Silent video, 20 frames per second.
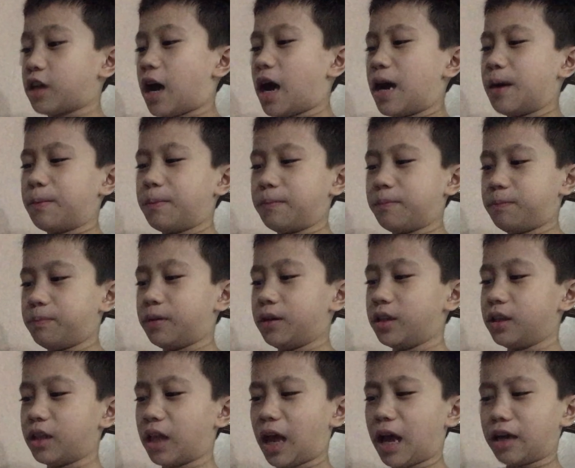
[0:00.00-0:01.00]

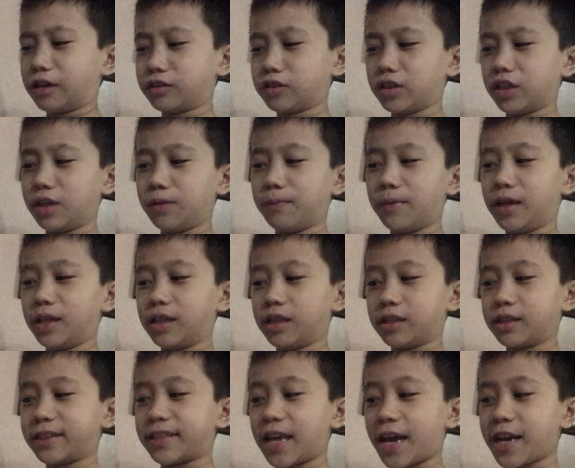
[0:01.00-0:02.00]
Apple actually made the
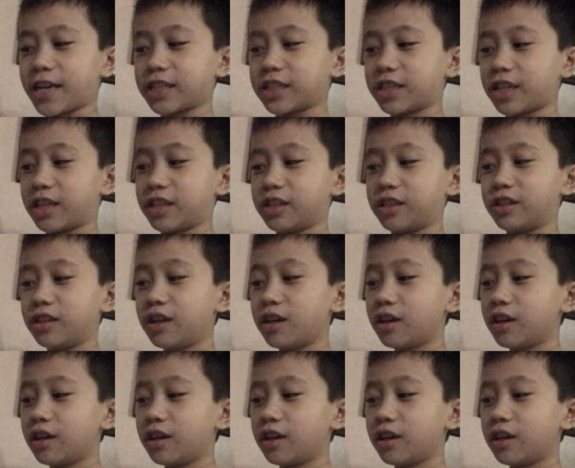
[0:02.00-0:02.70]
text and